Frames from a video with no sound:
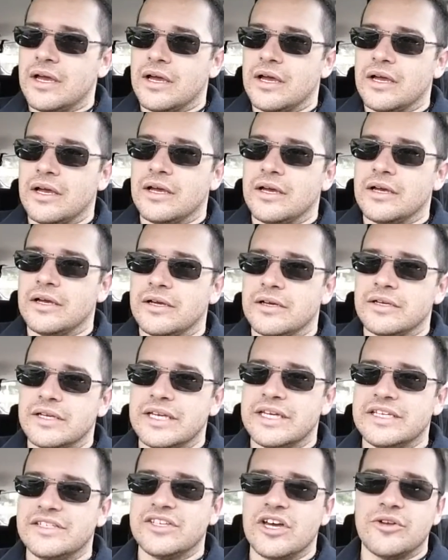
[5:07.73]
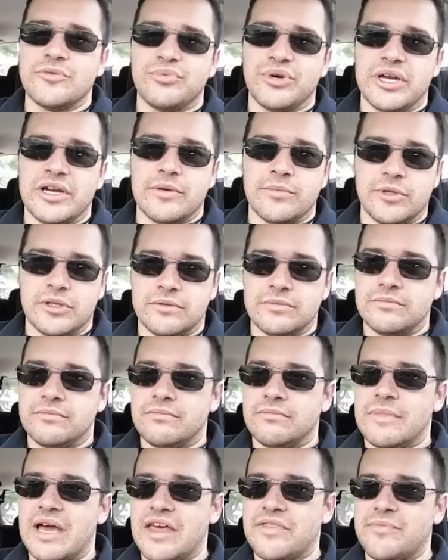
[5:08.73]
Uh, it is unbreakable.
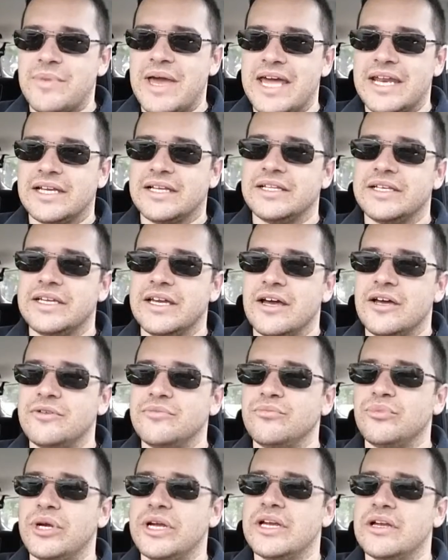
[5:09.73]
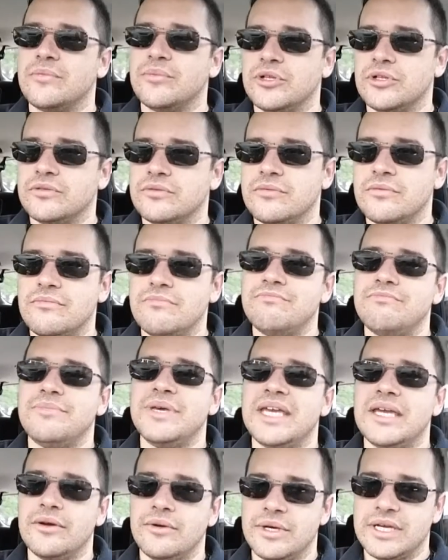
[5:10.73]
Mathematically unbreakable.
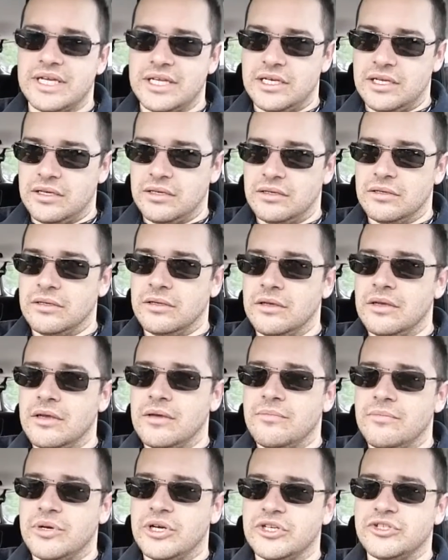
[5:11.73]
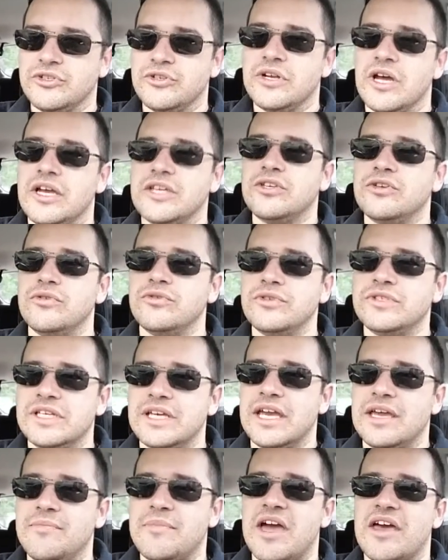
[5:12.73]
Period. Because you're not
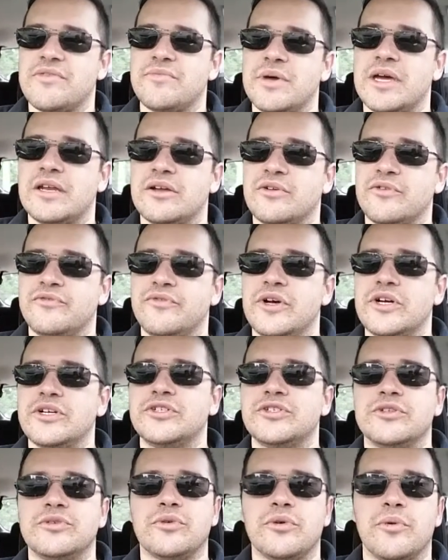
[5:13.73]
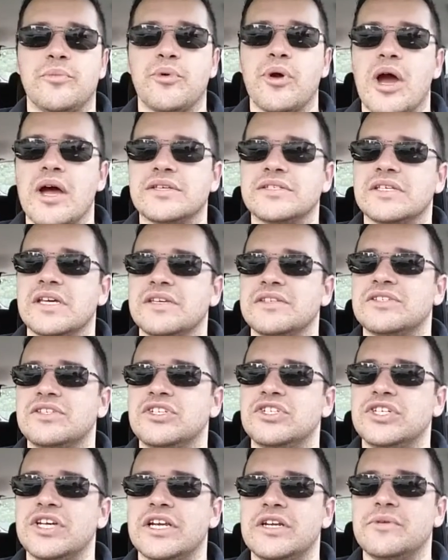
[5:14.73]
using a mathematical function or a process
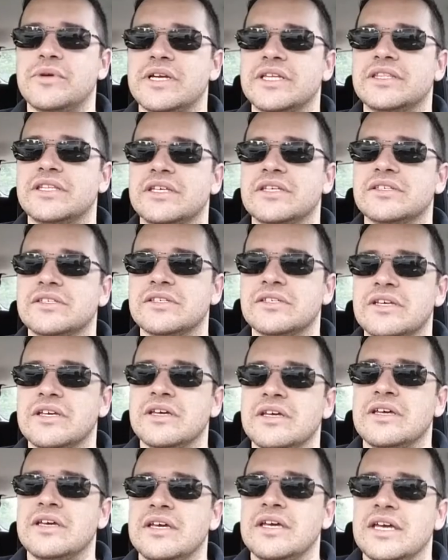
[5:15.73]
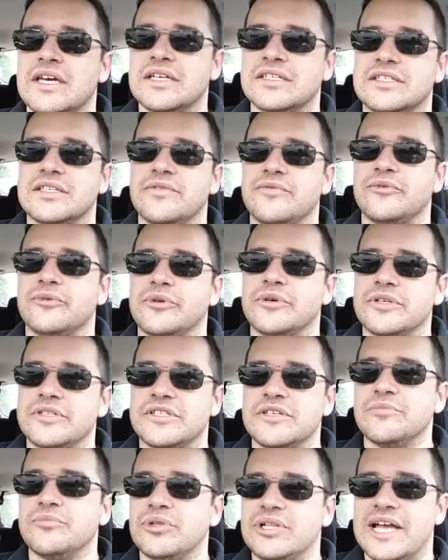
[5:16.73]
to generate this, except for a
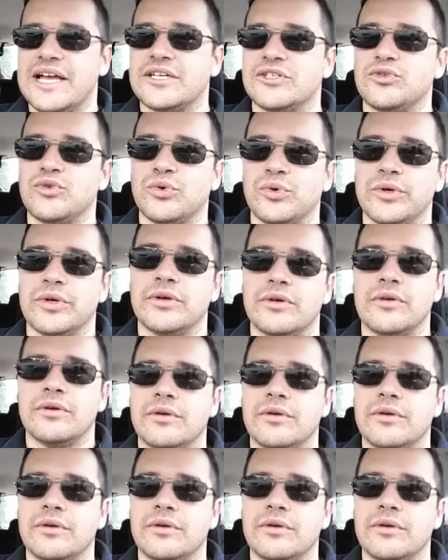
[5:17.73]
simple XOR.